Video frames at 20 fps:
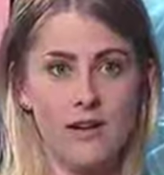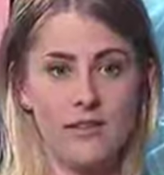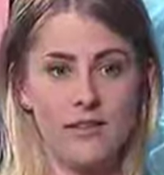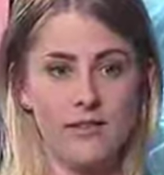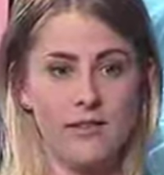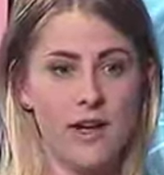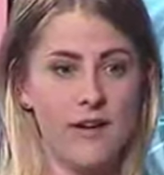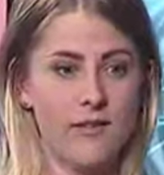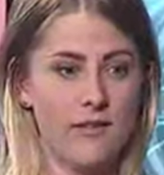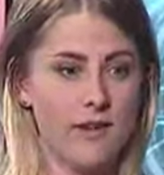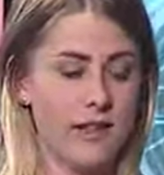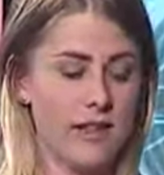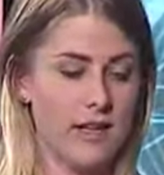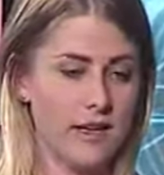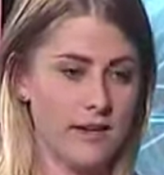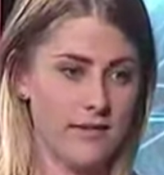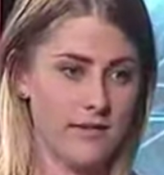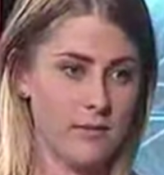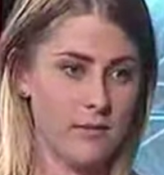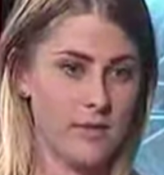of
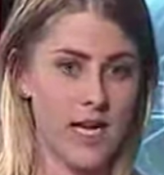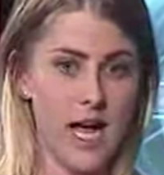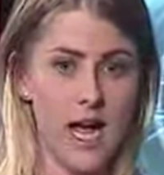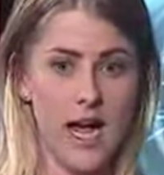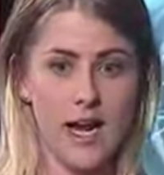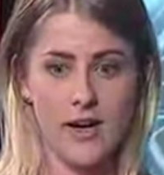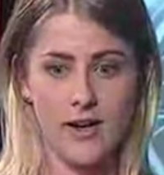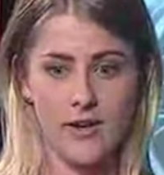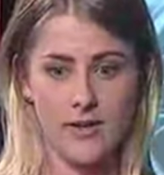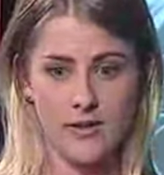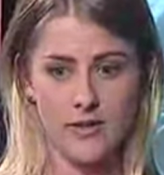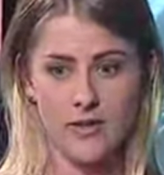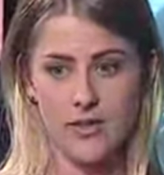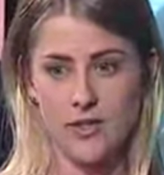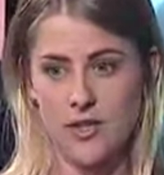everything from tires